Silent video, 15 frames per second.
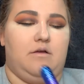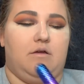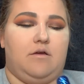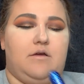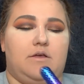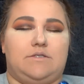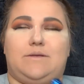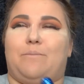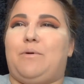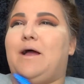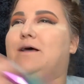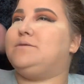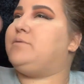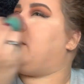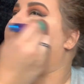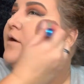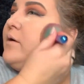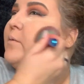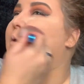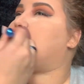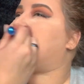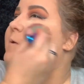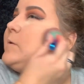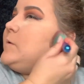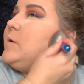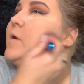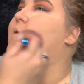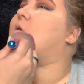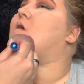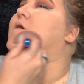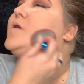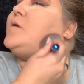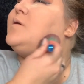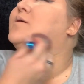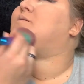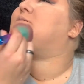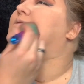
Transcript: It's a pressed powder, which is nice.